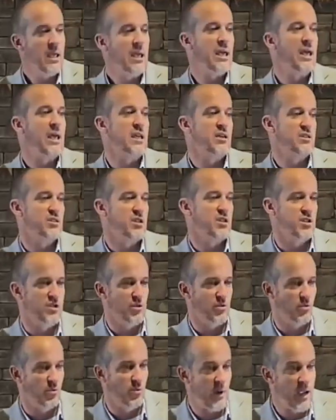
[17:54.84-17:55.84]
is to
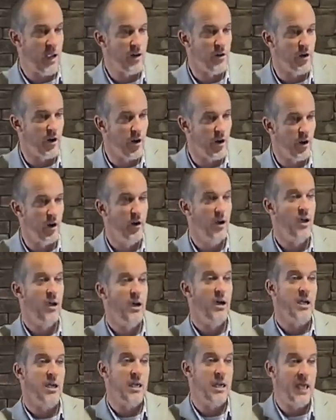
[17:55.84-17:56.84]
surrender
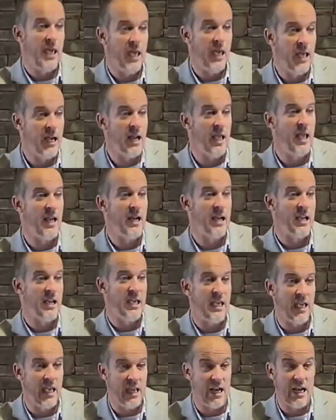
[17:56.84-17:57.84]
again and
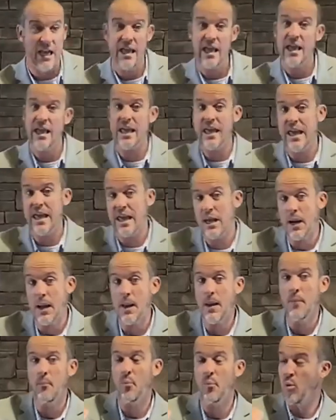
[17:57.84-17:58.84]
again in
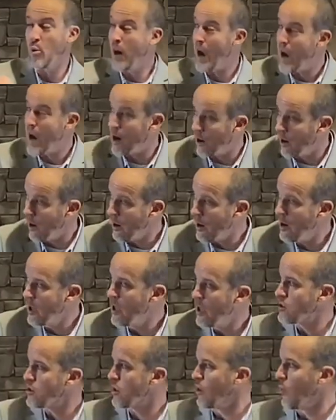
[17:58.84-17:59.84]
prayer
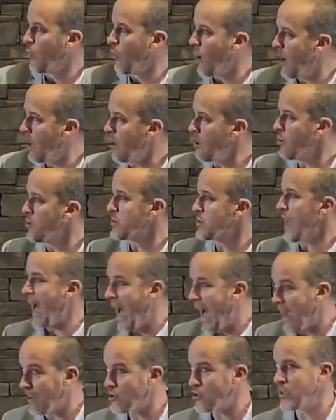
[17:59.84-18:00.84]
to the one who's
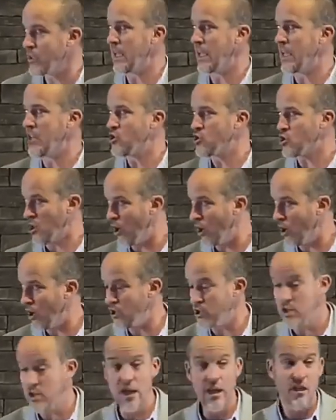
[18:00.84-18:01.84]
actually in
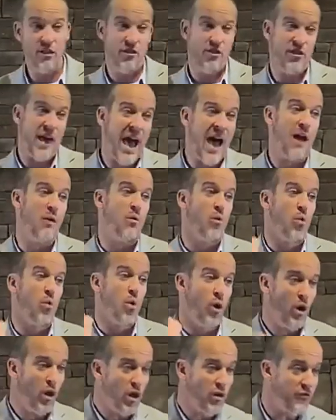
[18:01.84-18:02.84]
charge. That
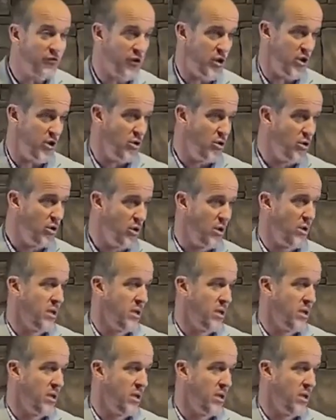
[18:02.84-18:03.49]
worldview